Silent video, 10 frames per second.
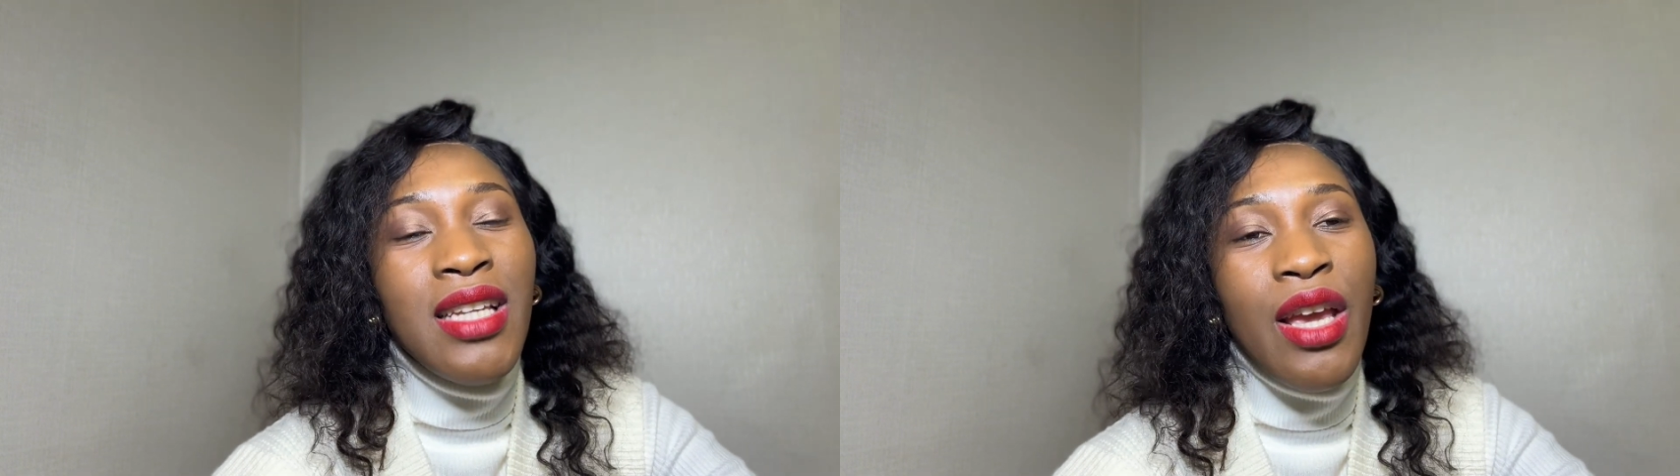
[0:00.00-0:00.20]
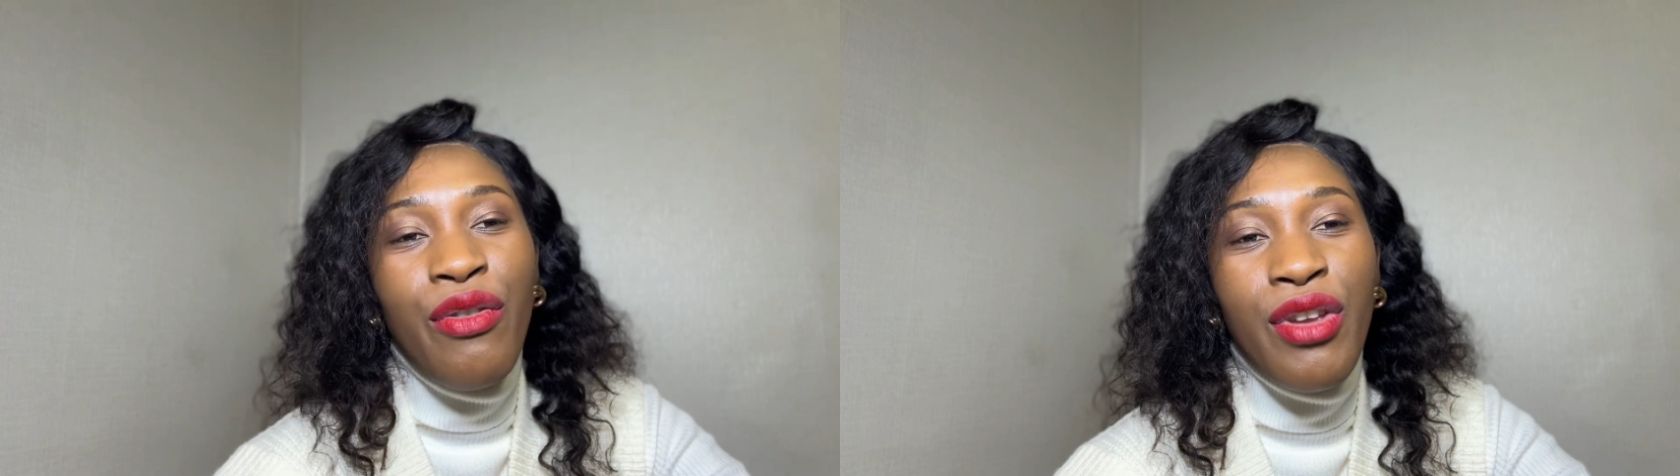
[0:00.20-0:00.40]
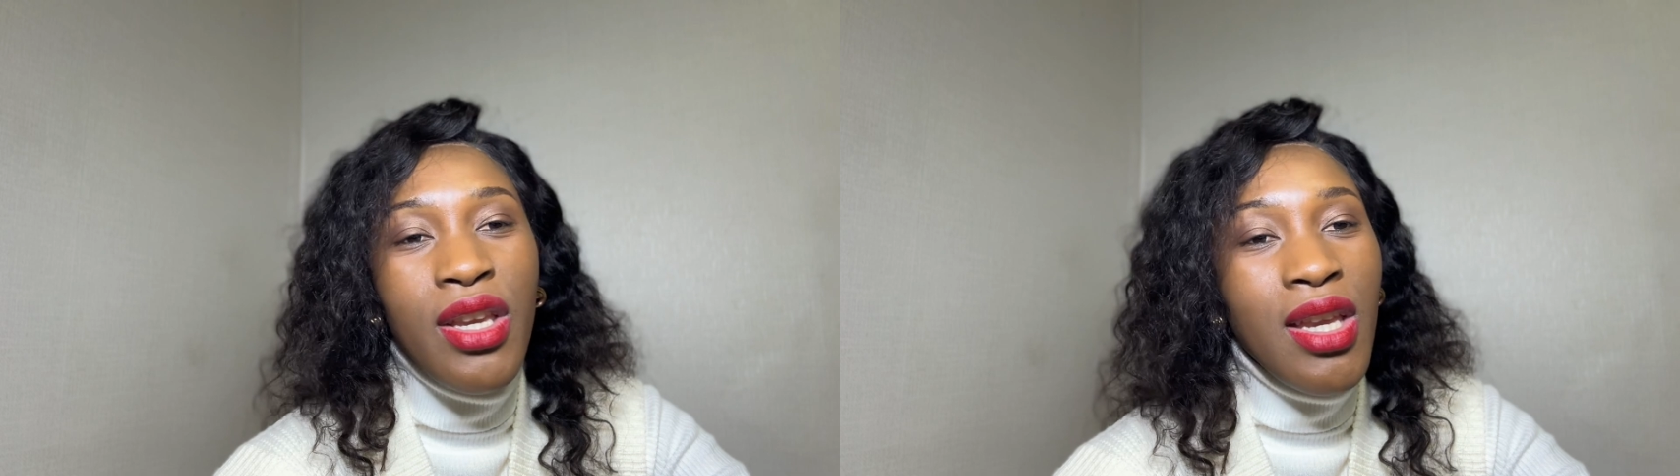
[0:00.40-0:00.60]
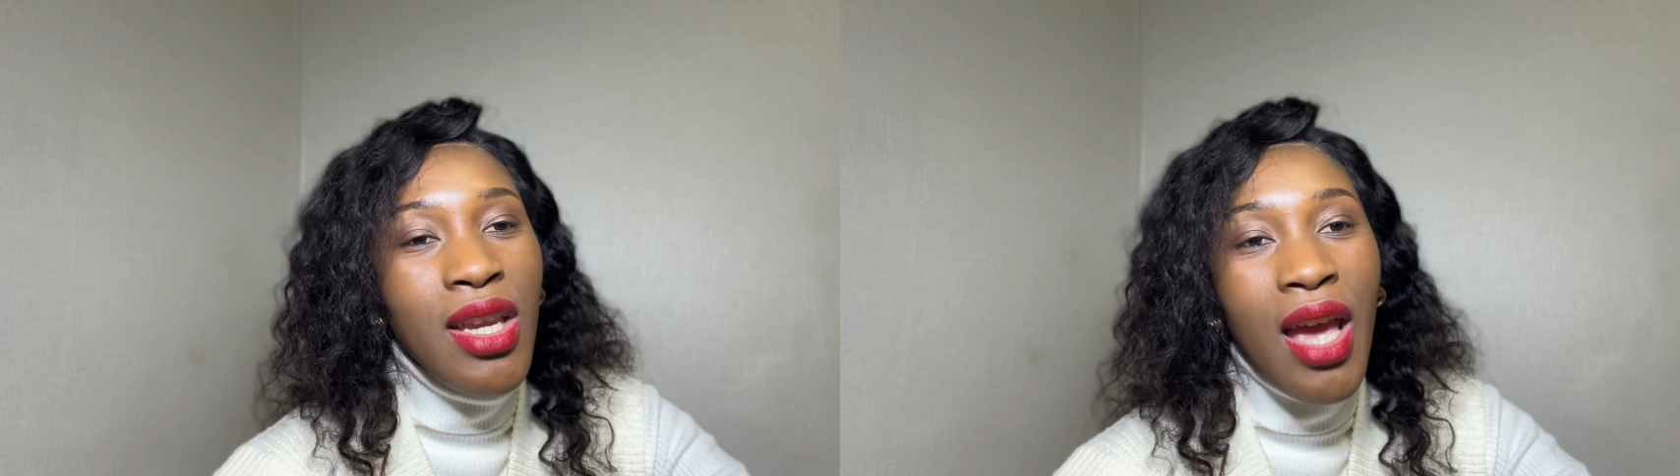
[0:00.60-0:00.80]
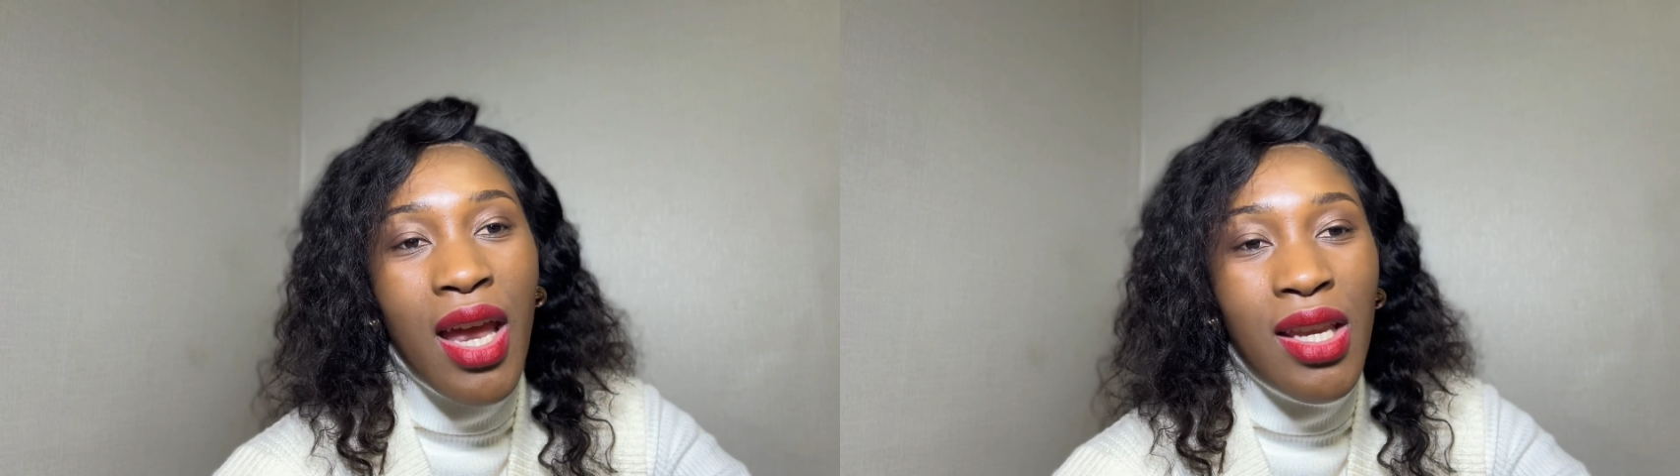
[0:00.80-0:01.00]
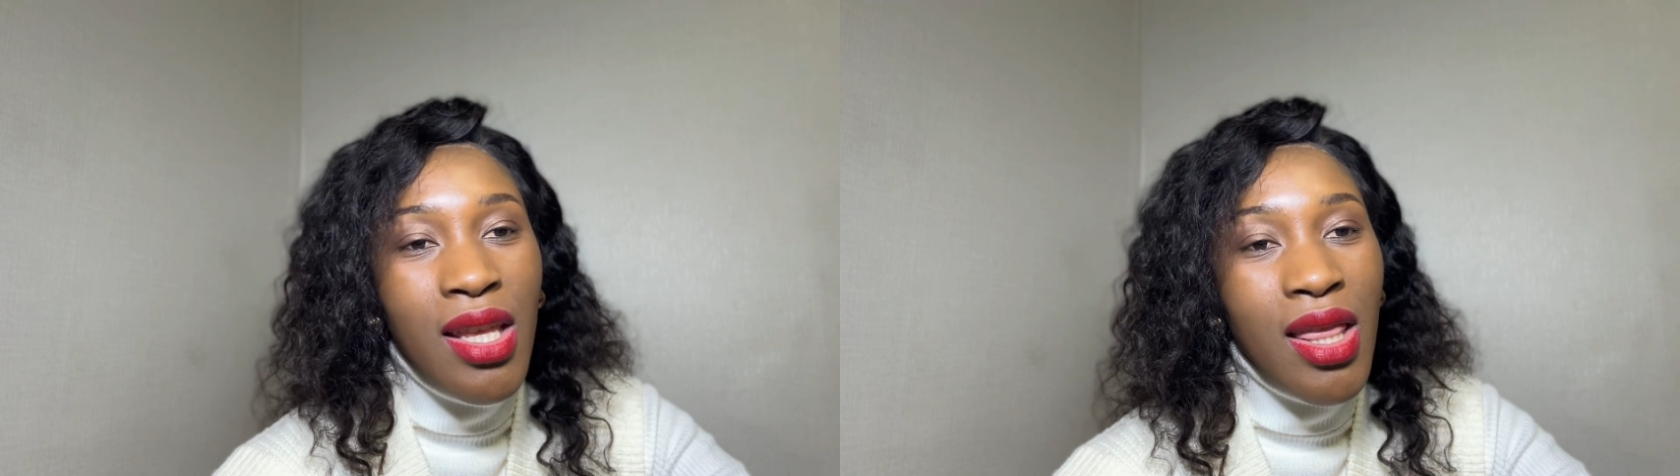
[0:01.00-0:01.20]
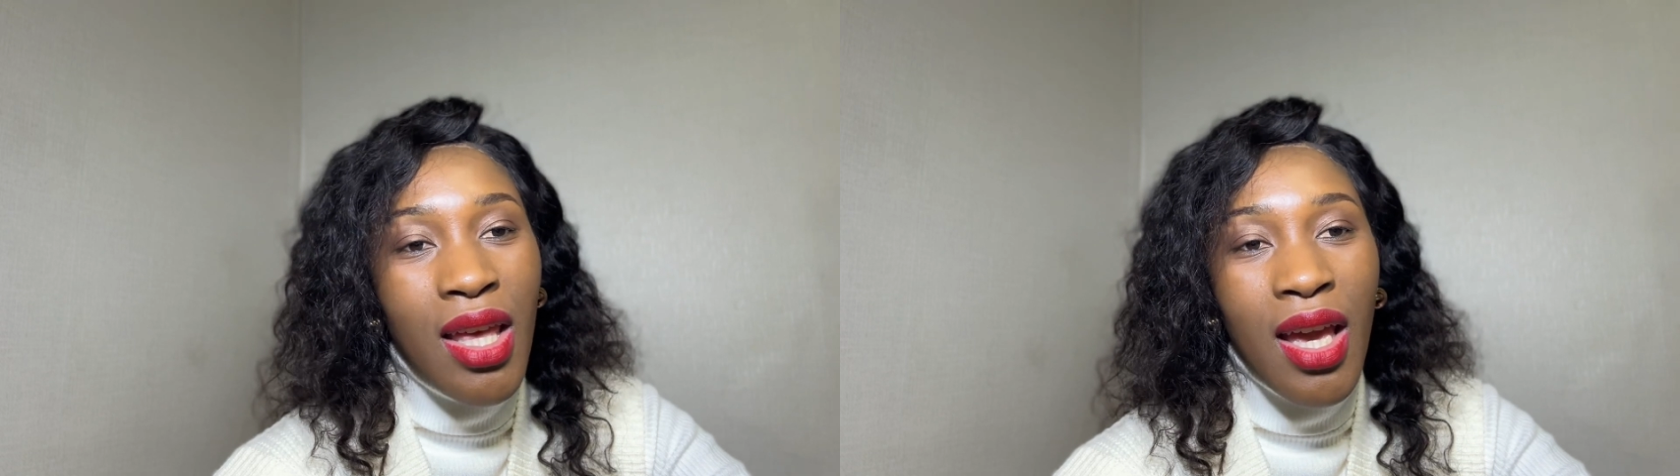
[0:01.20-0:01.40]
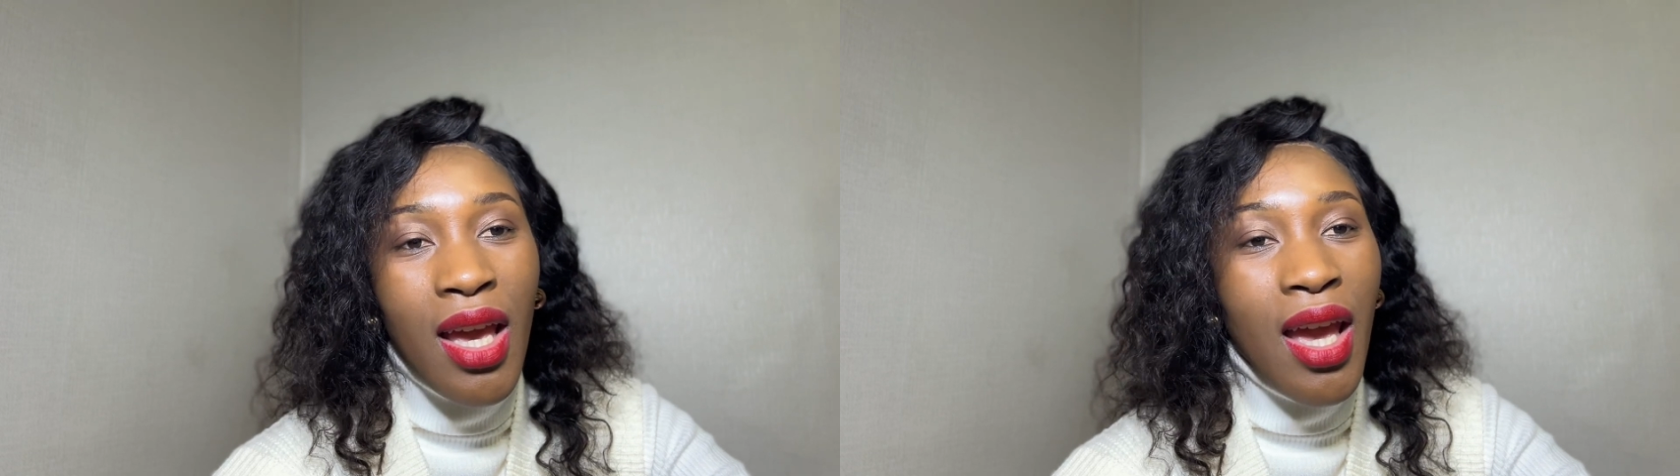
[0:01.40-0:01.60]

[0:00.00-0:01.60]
if you need anything,